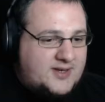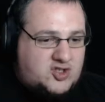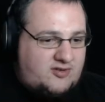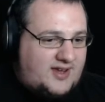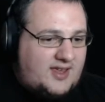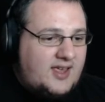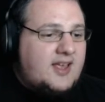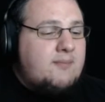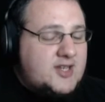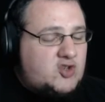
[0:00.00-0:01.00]
Mystery
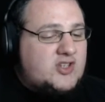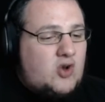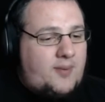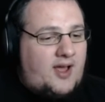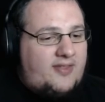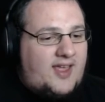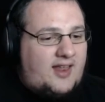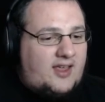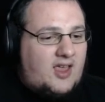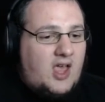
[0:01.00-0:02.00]
story behind
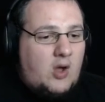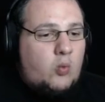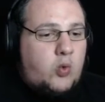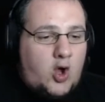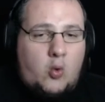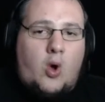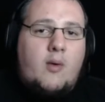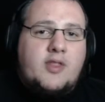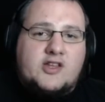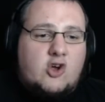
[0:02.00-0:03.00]
that. Like,
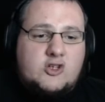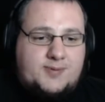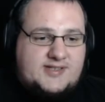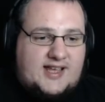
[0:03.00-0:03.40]
why were the dolls